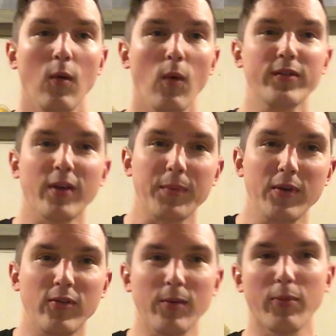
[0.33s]
What's up
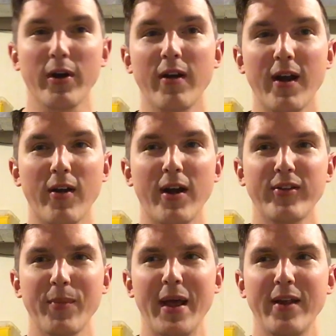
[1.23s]
YouTube, Brickrod
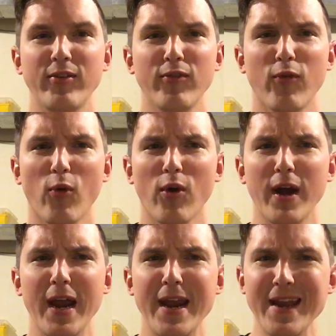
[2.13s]
Garage coming at you
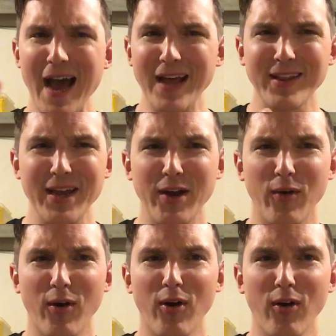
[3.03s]
for a
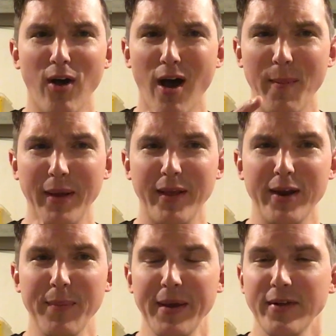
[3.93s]
non-Lego haul on my
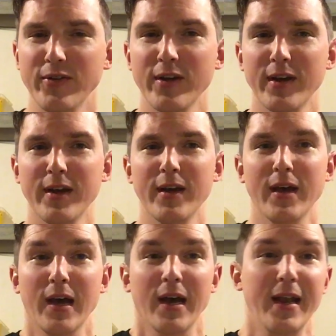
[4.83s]
Lego page.
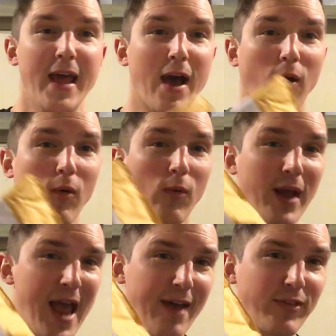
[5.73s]
Now,
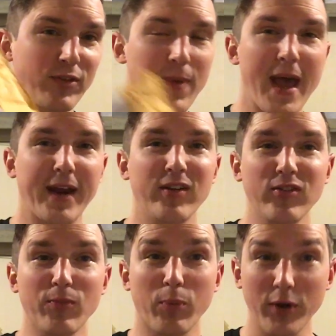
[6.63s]
what I have in this package
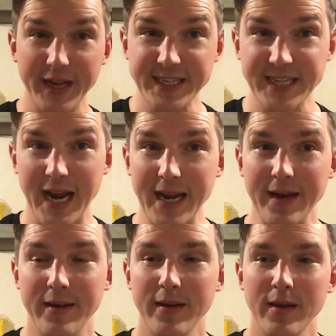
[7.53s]
is pretty
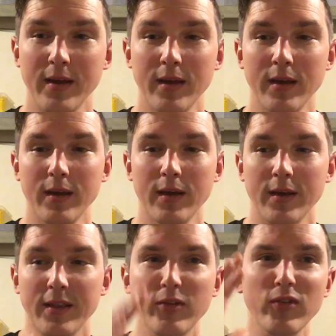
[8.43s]
exciting.
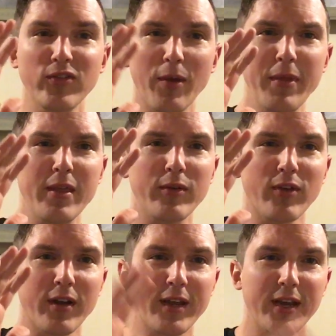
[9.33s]
This is something that was
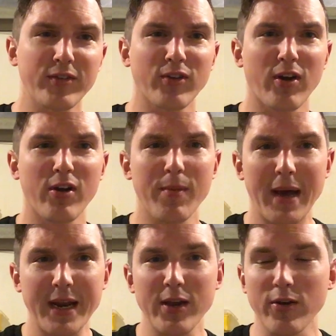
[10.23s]
on Kickstarter
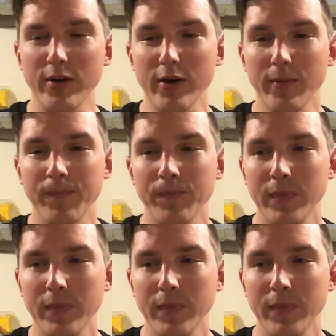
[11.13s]
about a year ago,